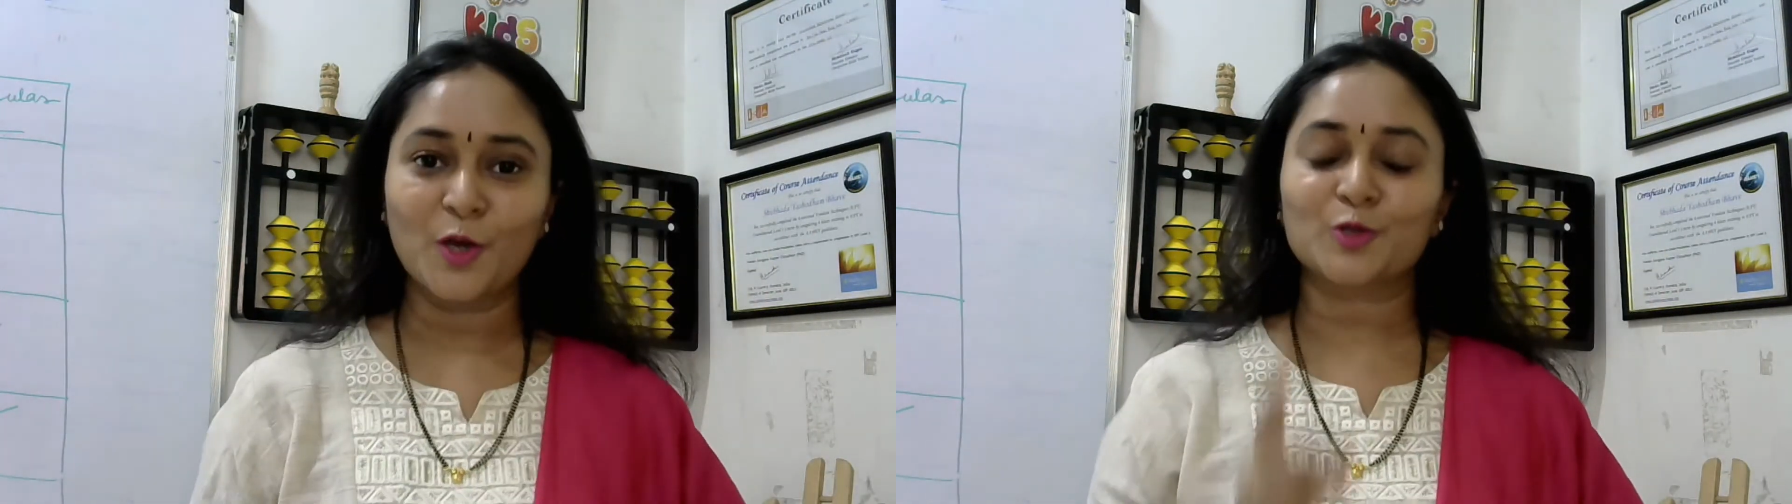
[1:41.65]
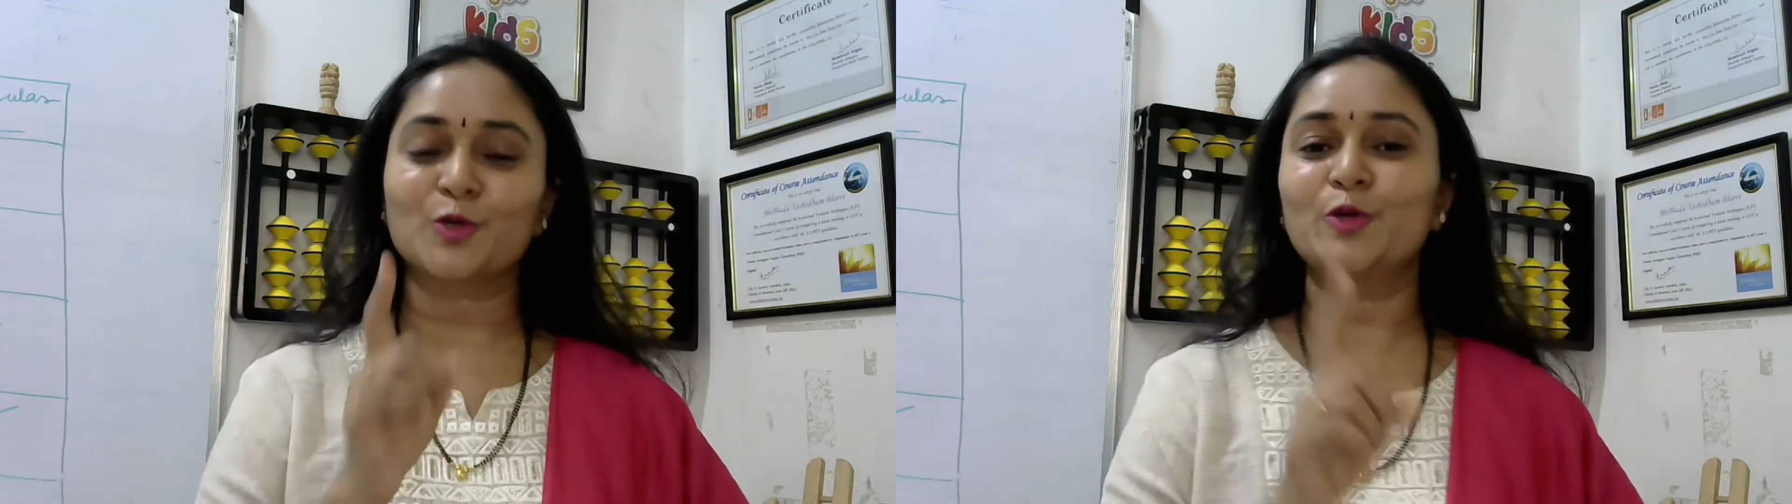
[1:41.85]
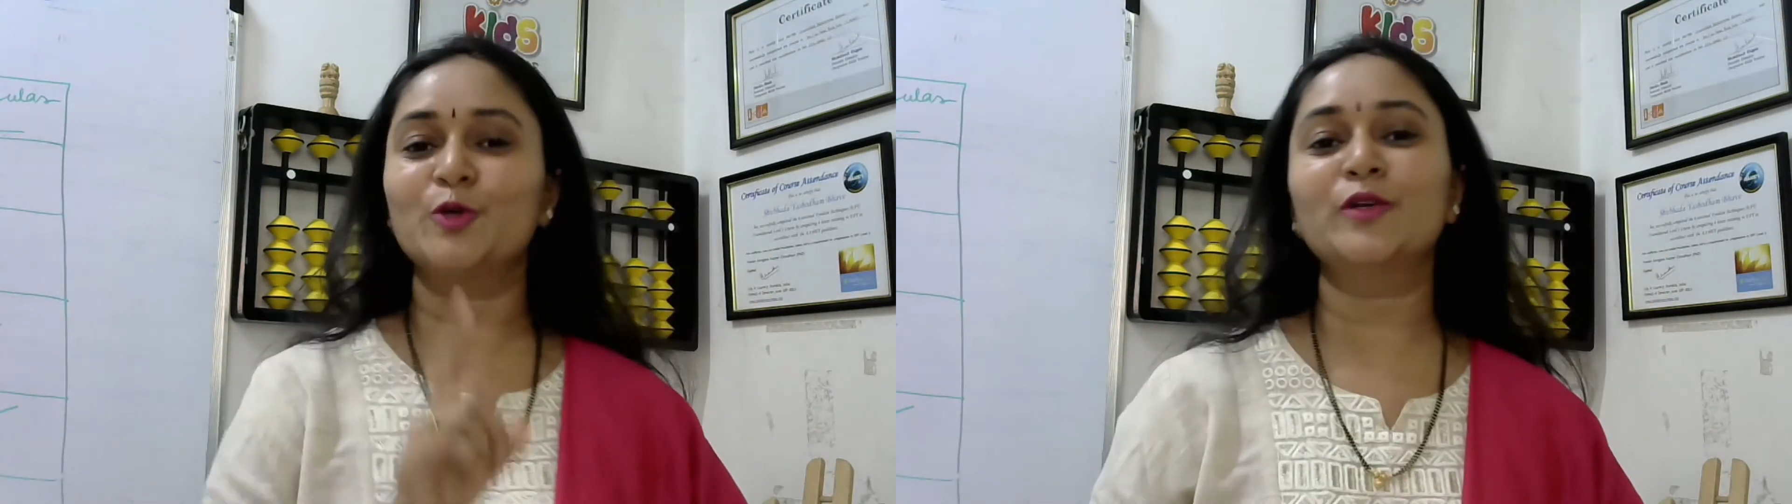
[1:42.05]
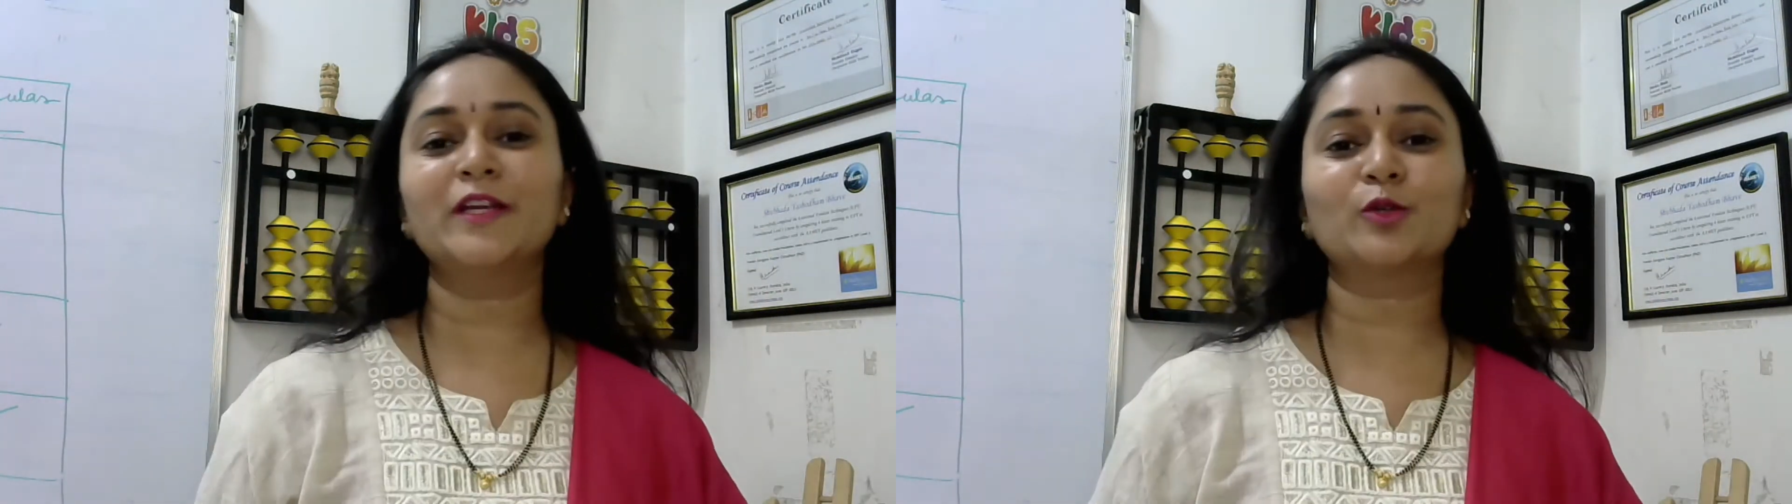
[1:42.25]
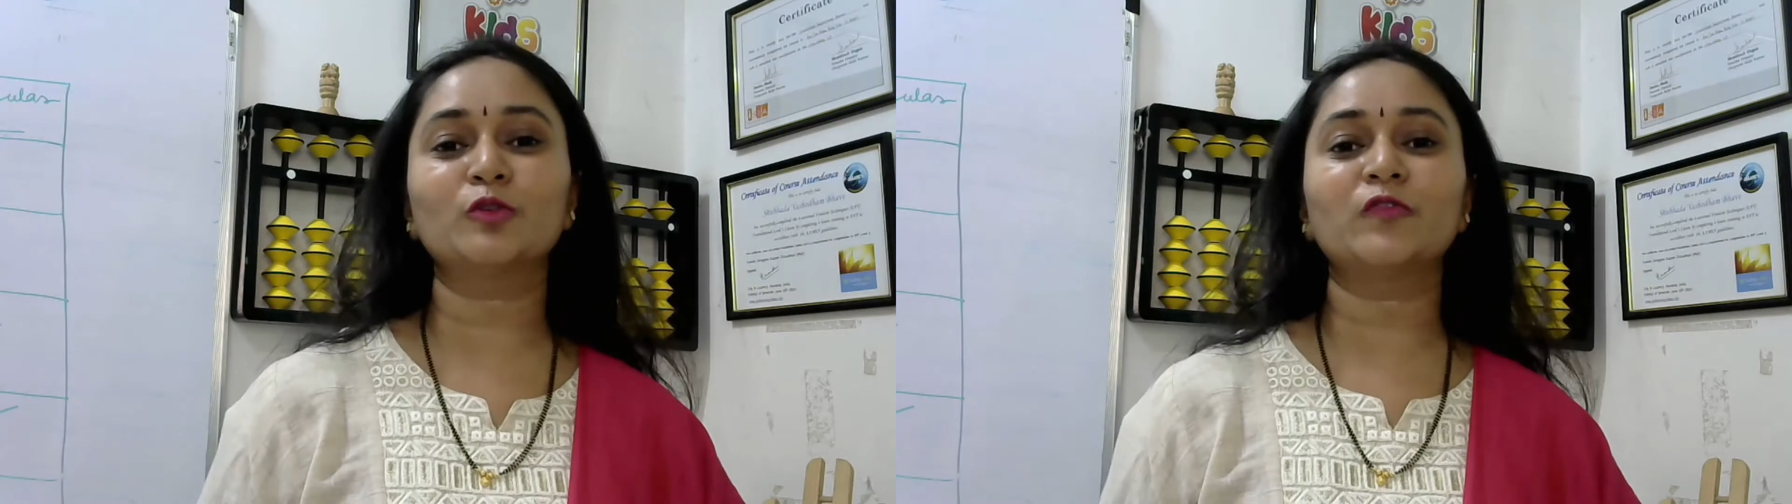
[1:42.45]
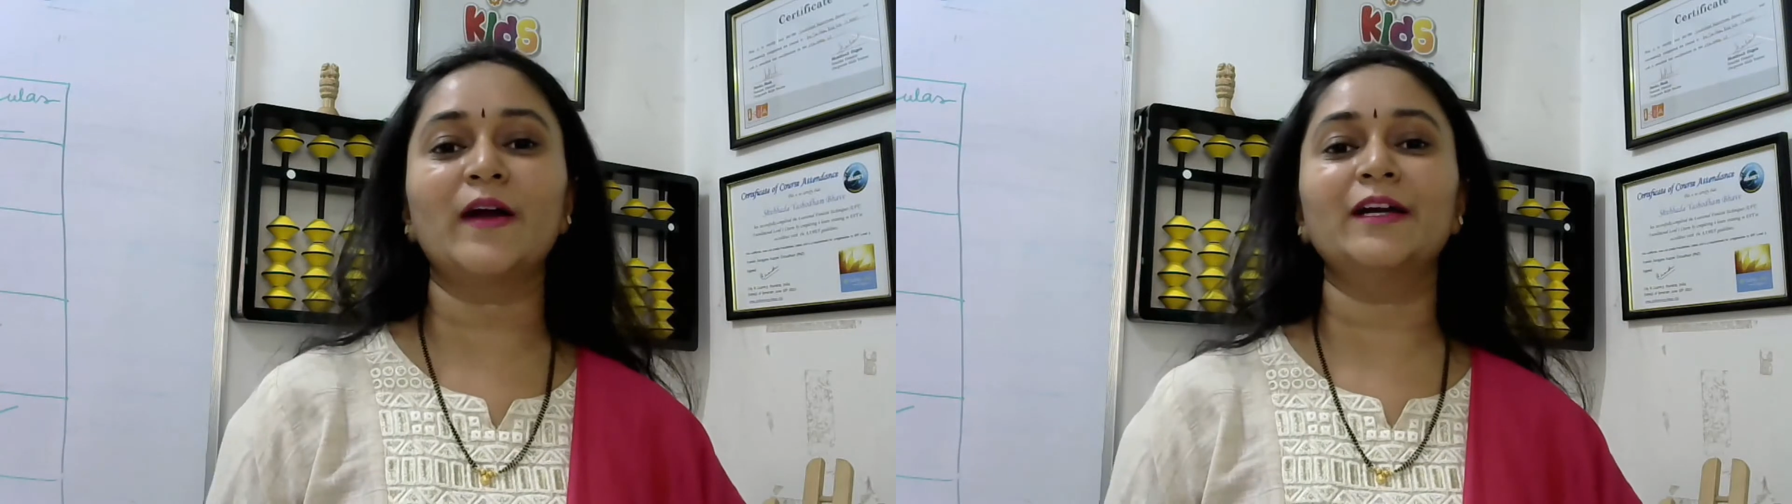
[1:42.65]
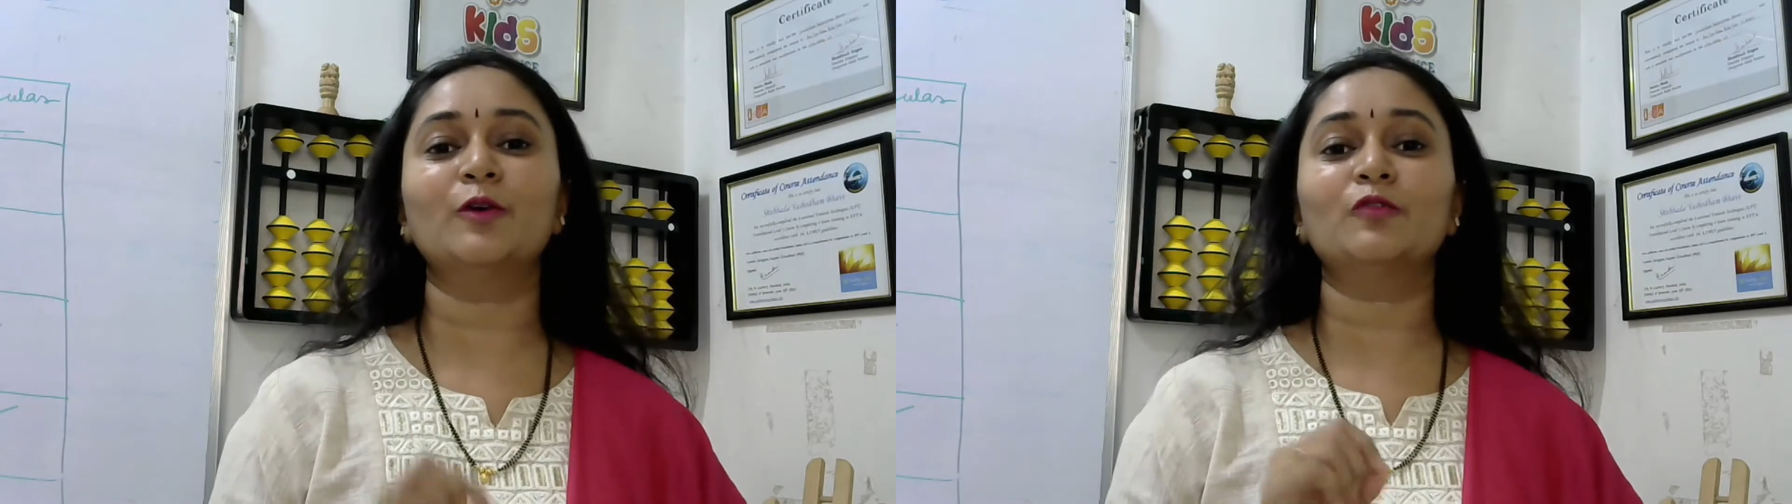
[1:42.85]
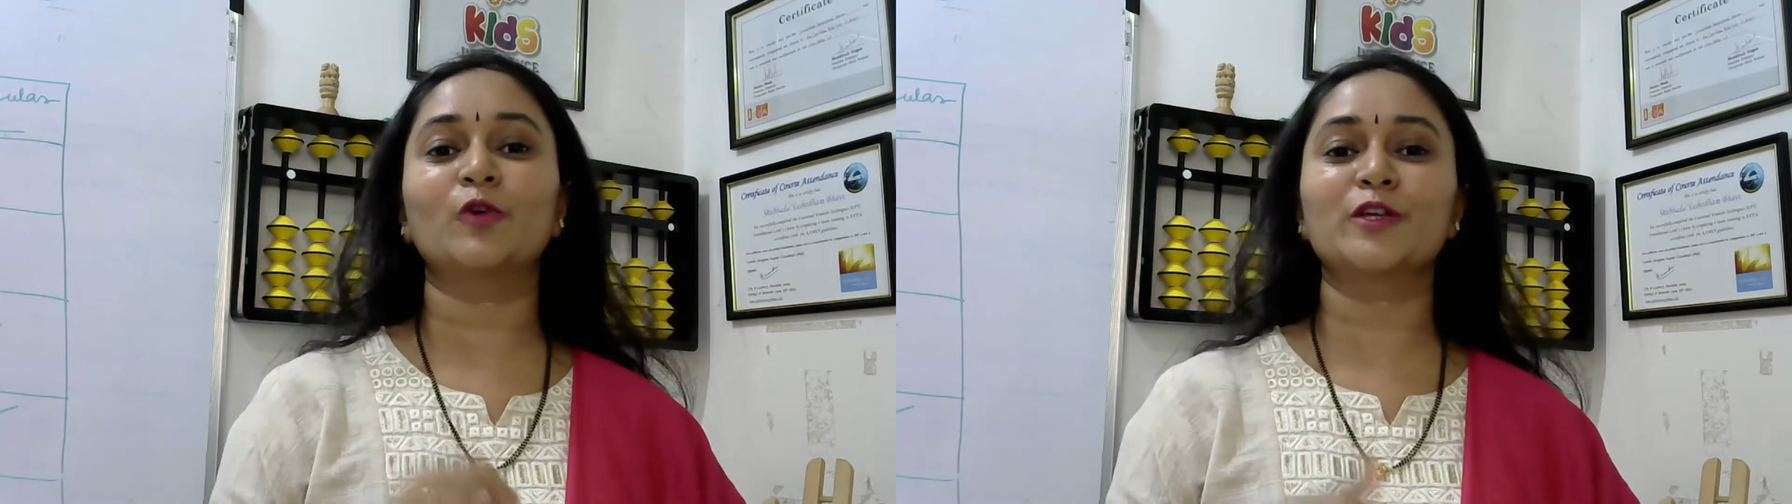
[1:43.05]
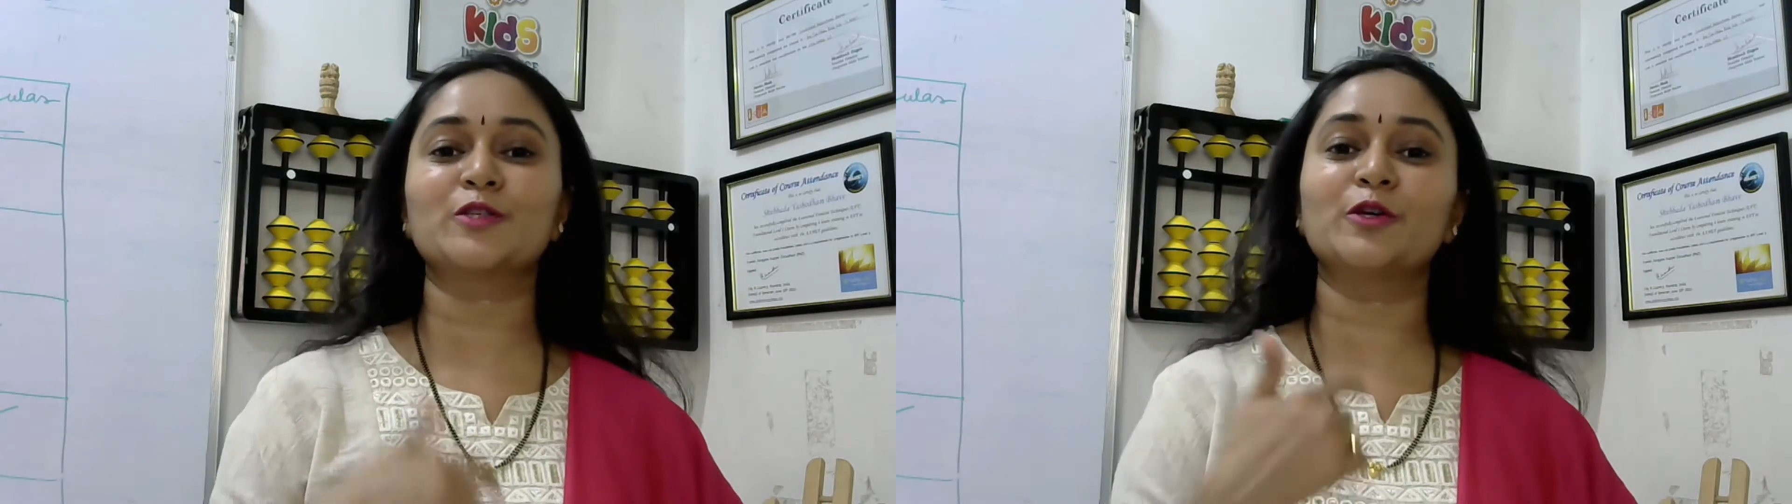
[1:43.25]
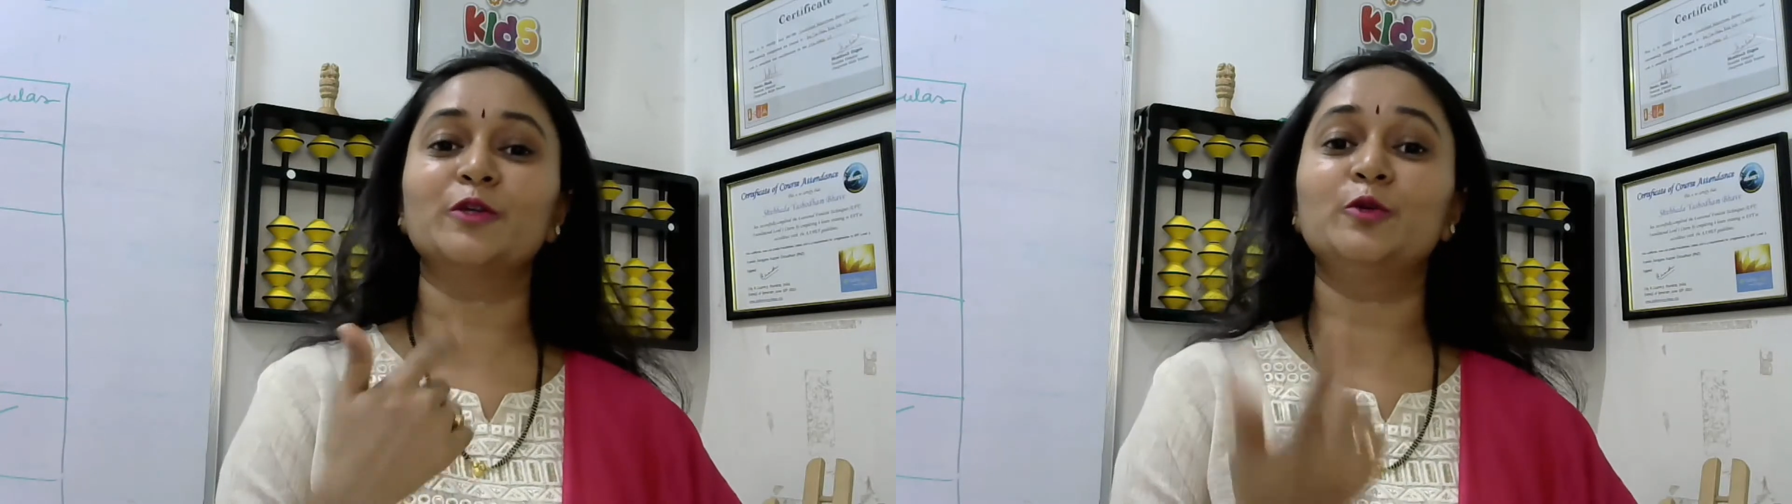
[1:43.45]
So you need to find out what
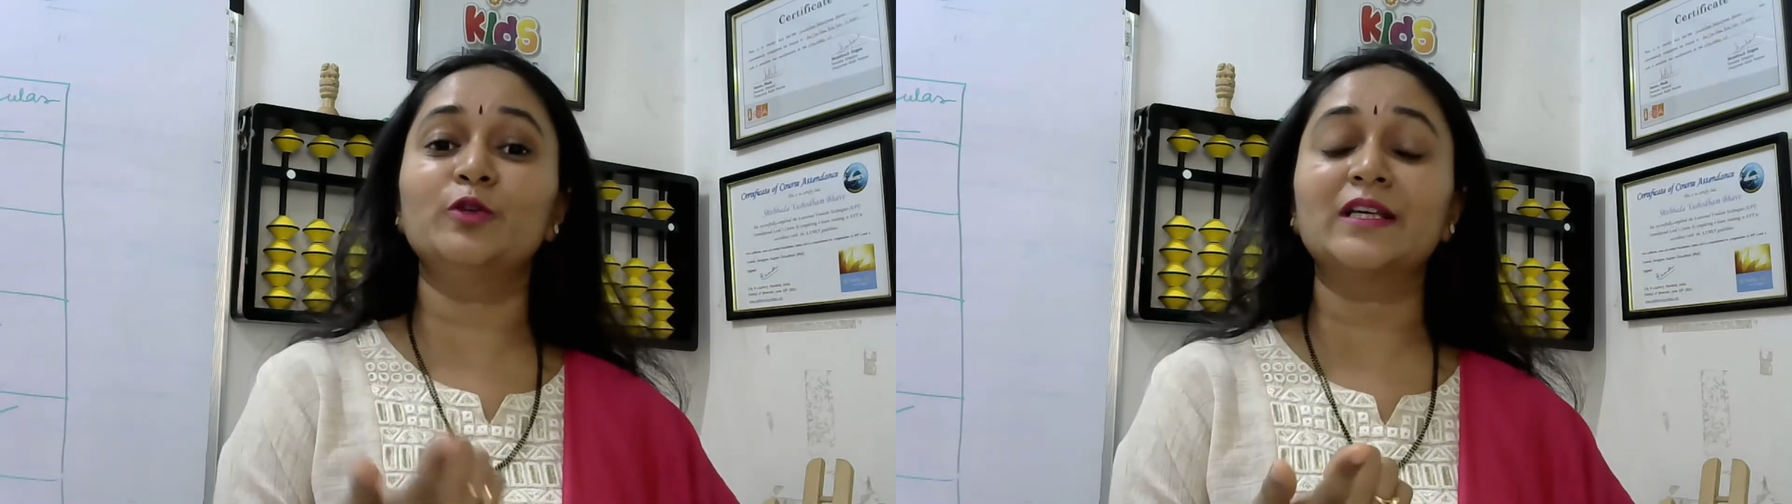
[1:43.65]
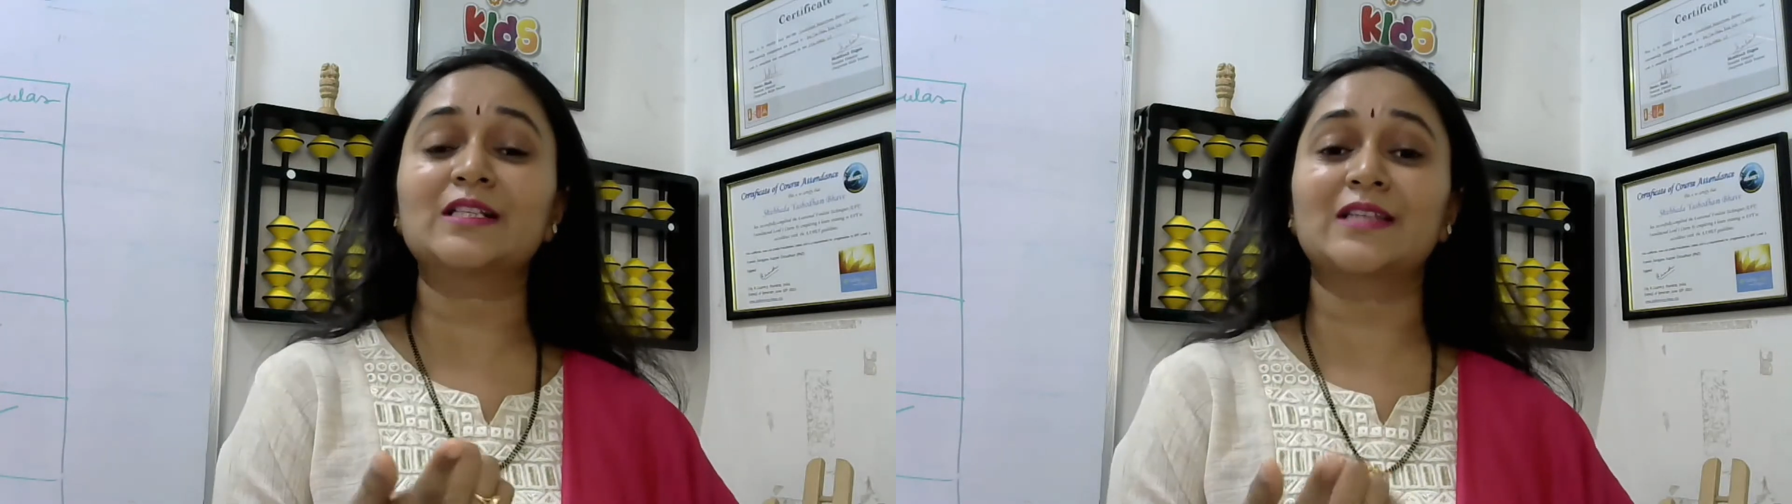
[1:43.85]
is your unique